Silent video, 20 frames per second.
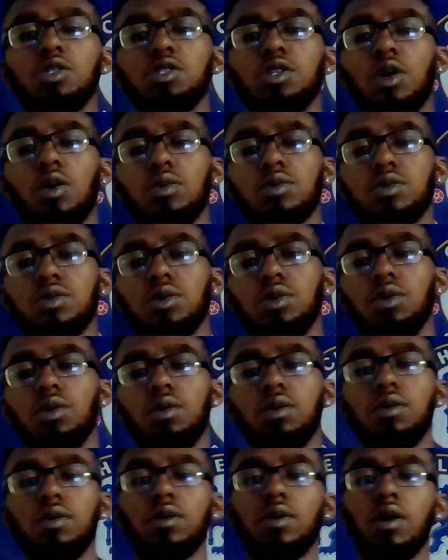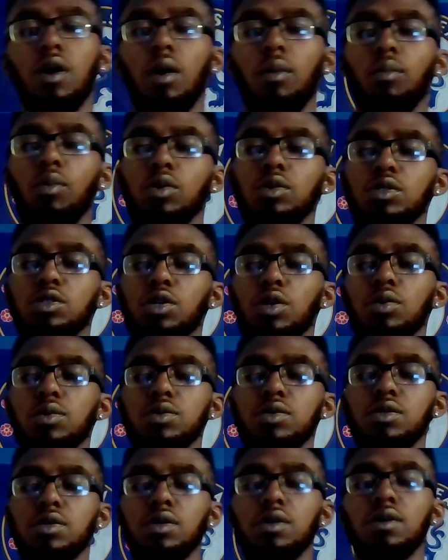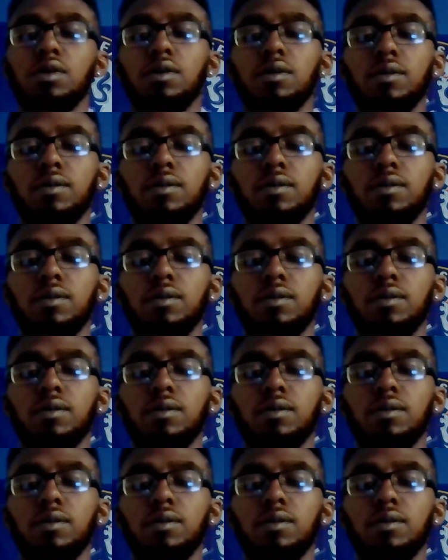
Chelsea. Come on, Chelsea.